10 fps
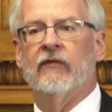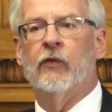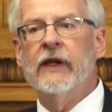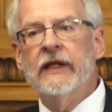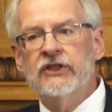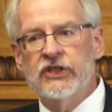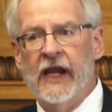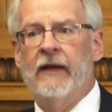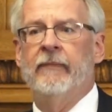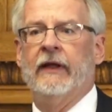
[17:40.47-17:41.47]
of
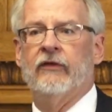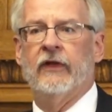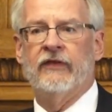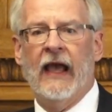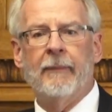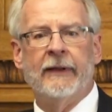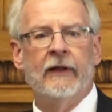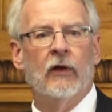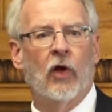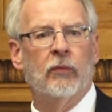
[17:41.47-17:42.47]
re-enchantment that's
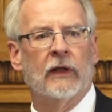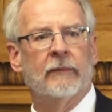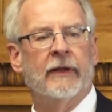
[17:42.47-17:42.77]
happening globally,